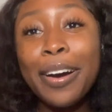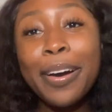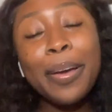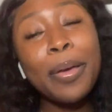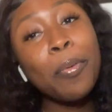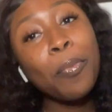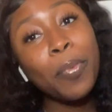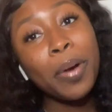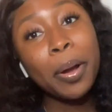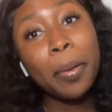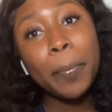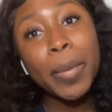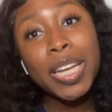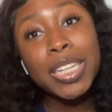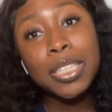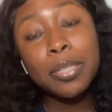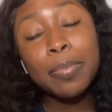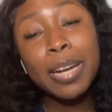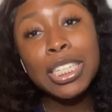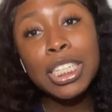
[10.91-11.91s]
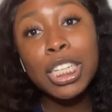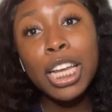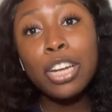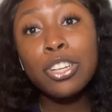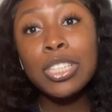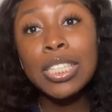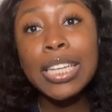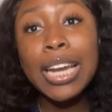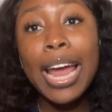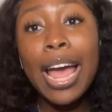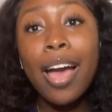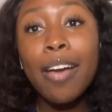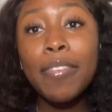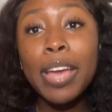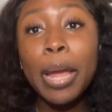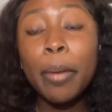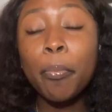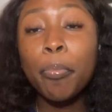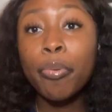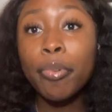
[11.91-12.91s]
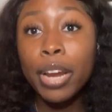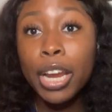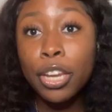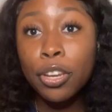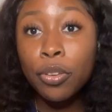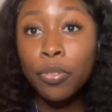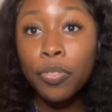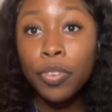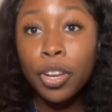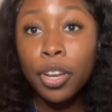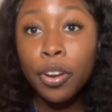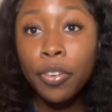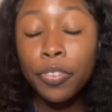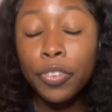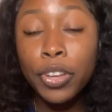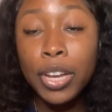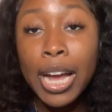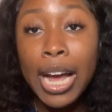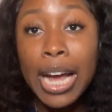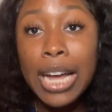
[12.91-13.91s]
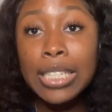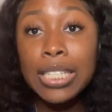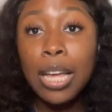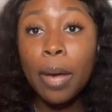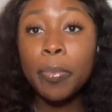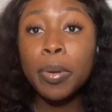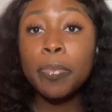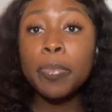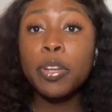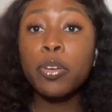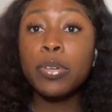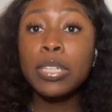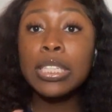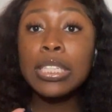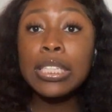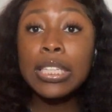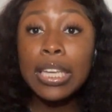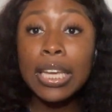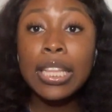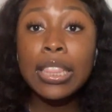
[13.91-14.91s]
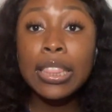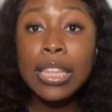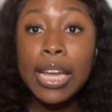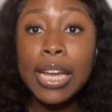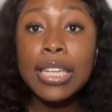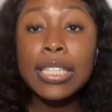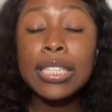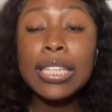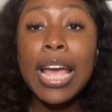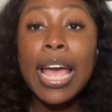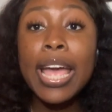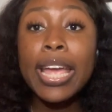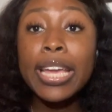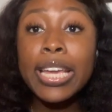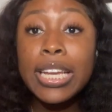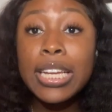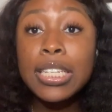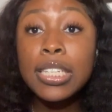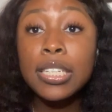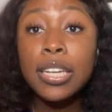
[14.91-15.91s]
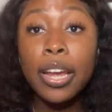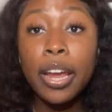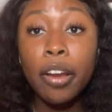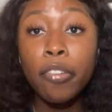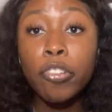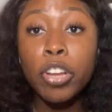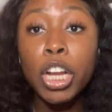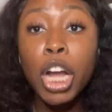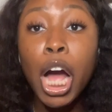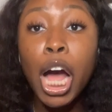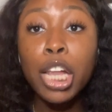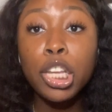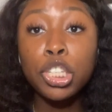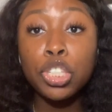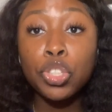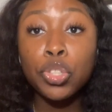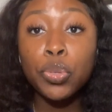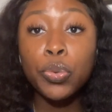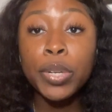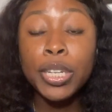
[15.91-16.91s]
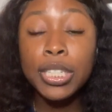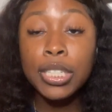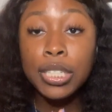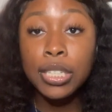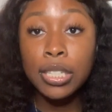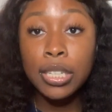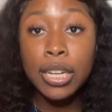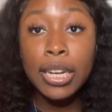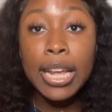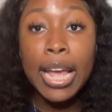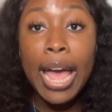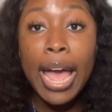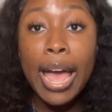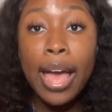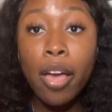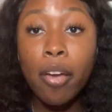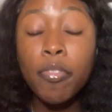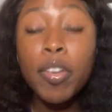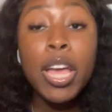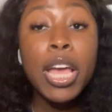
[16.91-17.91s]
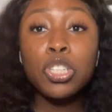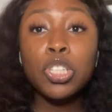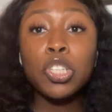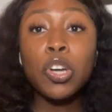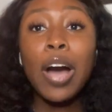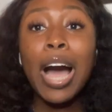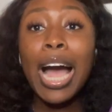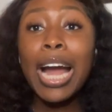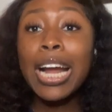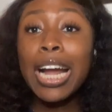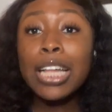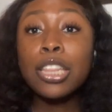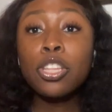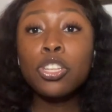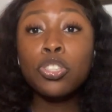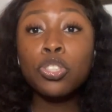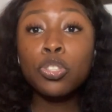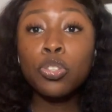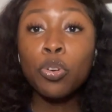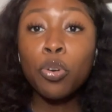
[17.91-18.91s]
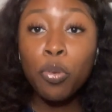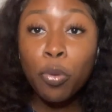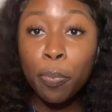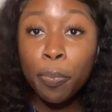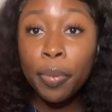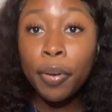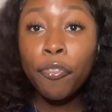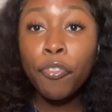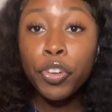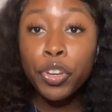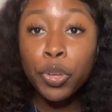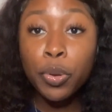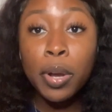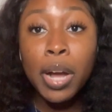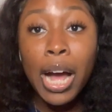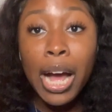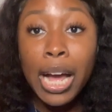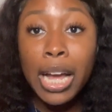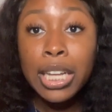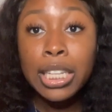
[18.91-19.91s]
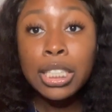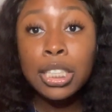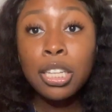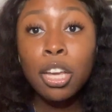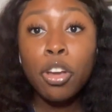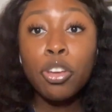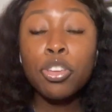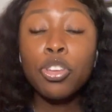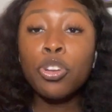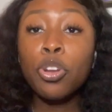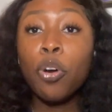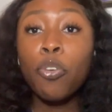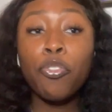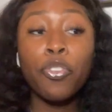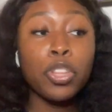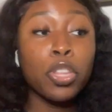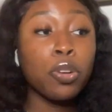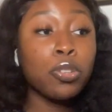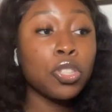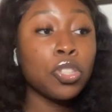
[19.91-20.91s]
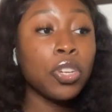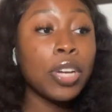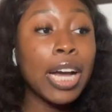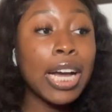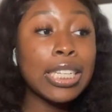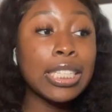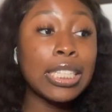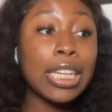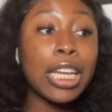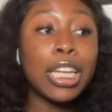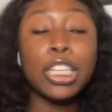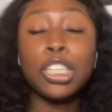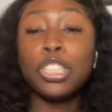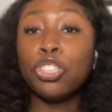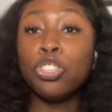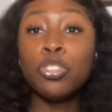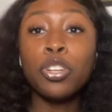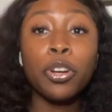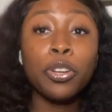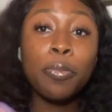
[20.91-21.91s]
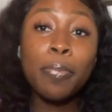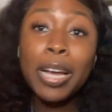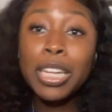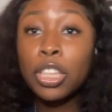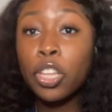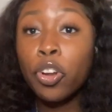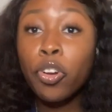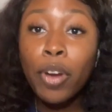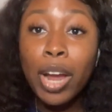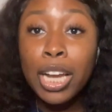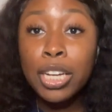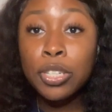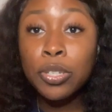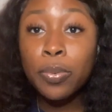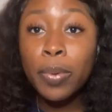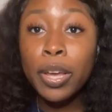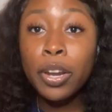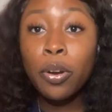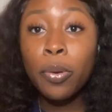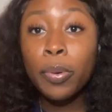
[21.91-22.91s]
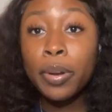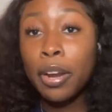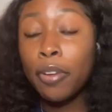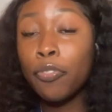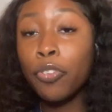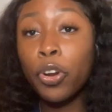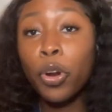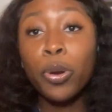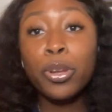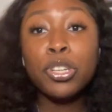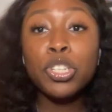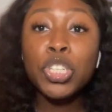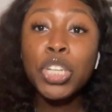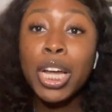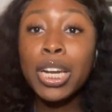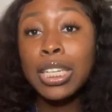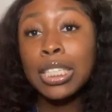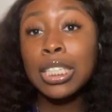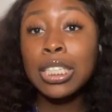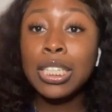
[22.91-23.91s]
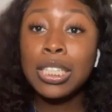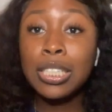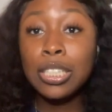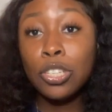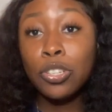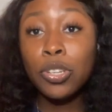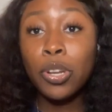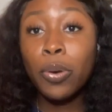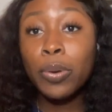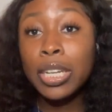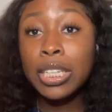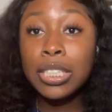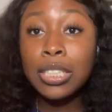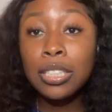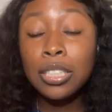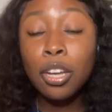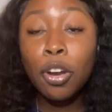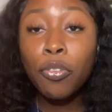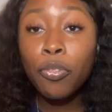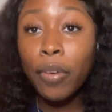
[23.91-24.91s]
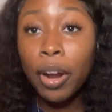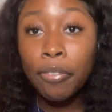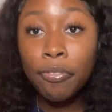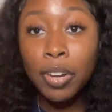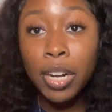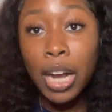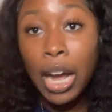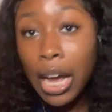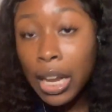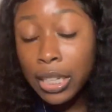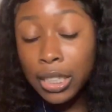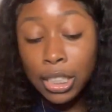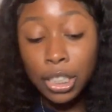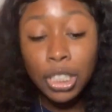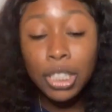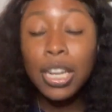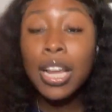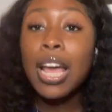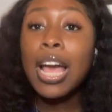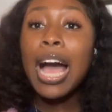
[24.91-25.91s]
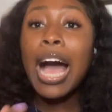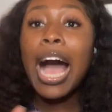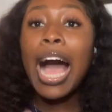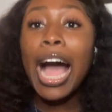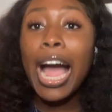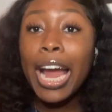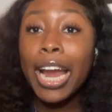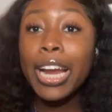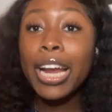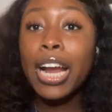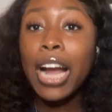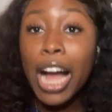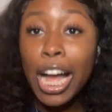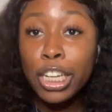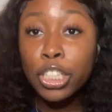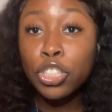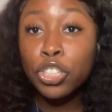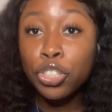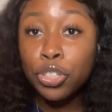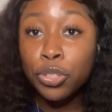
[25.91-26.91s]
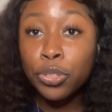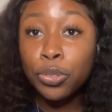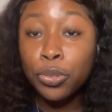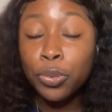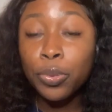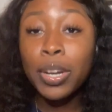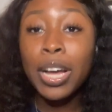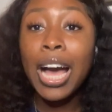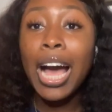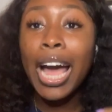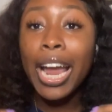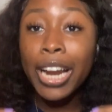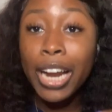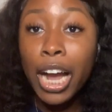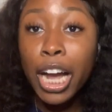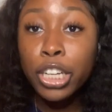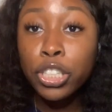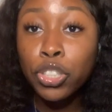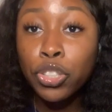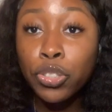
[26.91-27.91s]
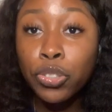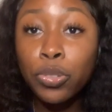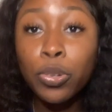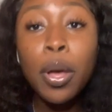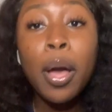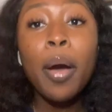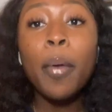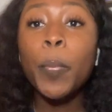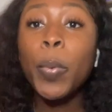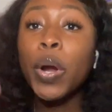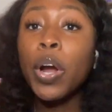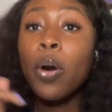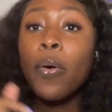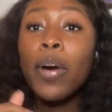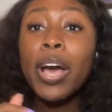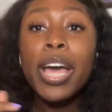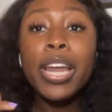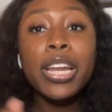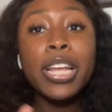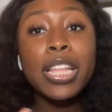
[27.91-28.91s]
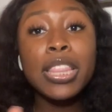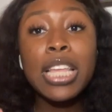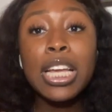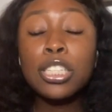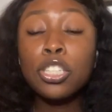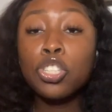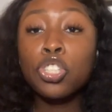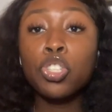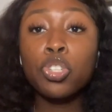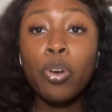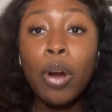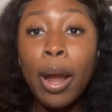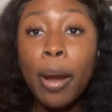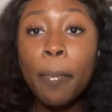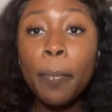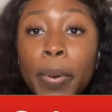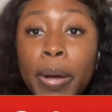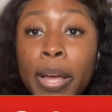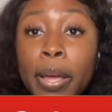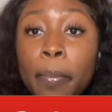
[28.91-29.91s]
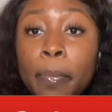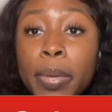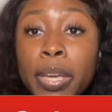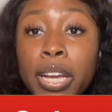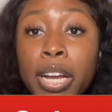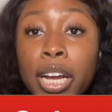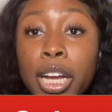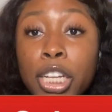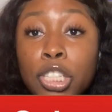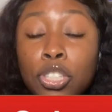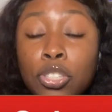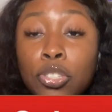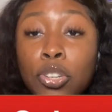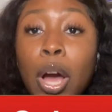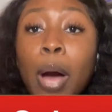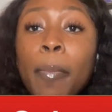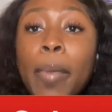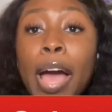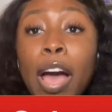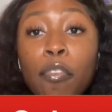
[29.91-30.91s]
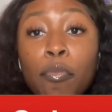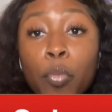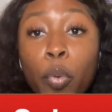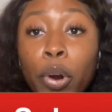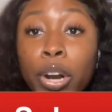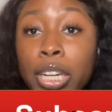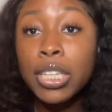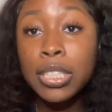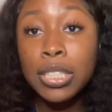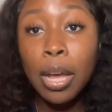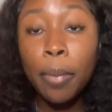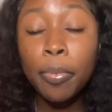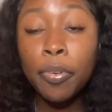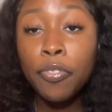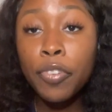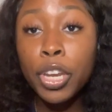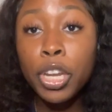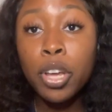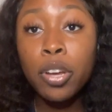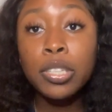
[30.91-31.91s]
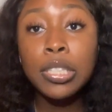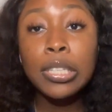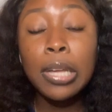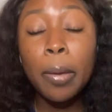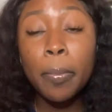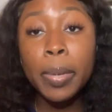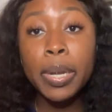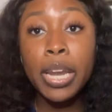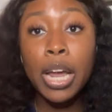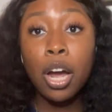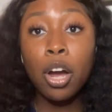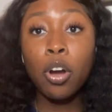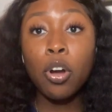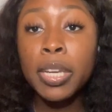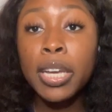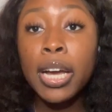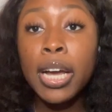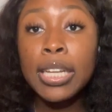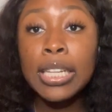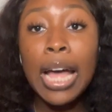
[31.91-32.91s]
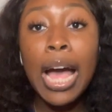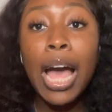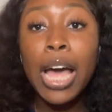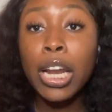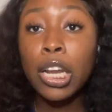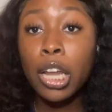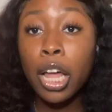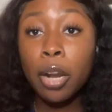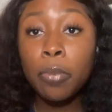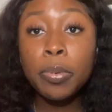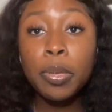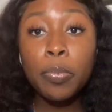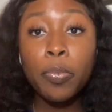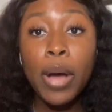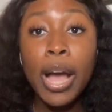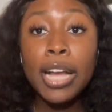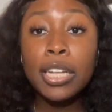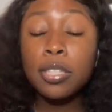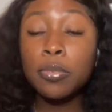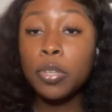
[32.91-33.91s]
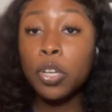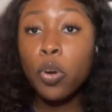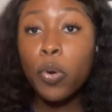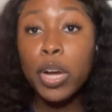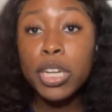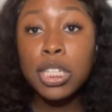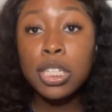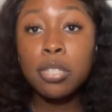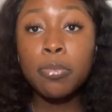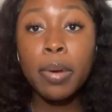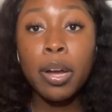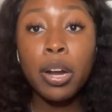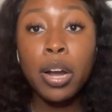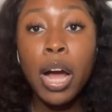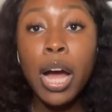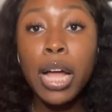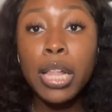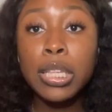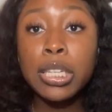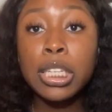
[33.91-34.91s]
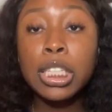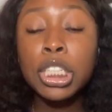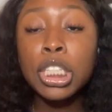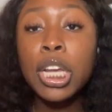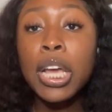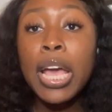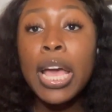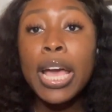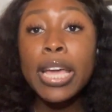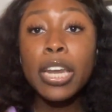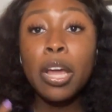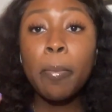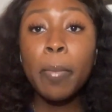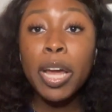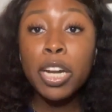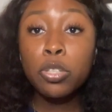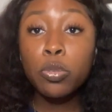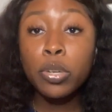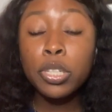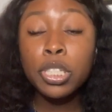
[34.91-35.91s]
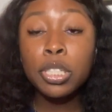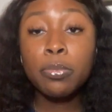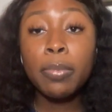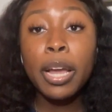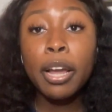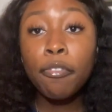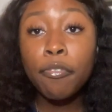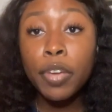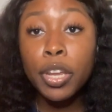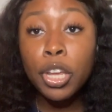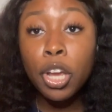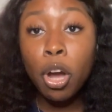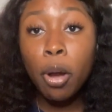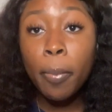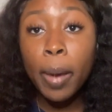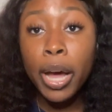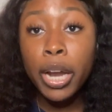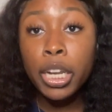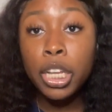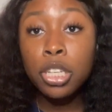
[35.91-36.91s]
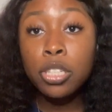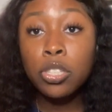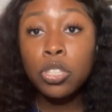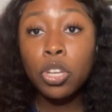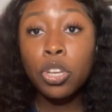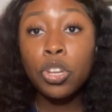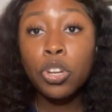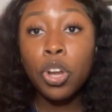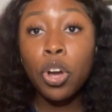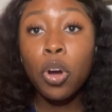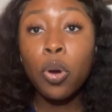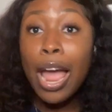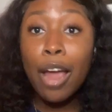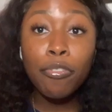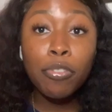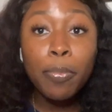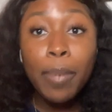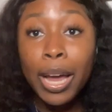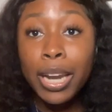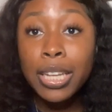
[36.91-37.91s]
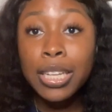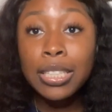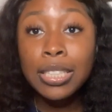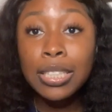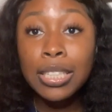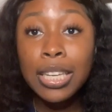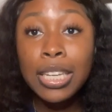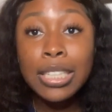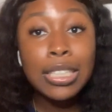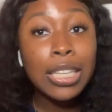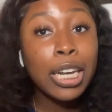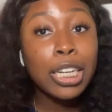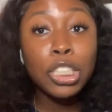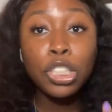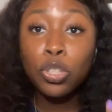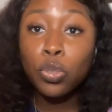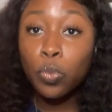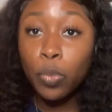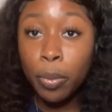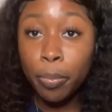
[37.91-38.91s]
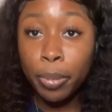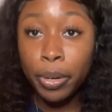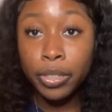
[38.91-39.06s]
y'all, and welcome back to my channel. Today I have a brand new video for you guys. I'm gonna be doing 10 things that each and every college student should have. So I got the scoop for you guys, you know, for those of you guys that, you know, you about to graduate or whatever, or you trying to just, you know, get yourself right for college. I got you. But go ahead and hit that subscribe button, because, you know, I'm gonna have more of these type of videos coming out, because I had a lot of people asking me questions about college, and I might as well just make a video about it, so, you know, everybody can see instead of just one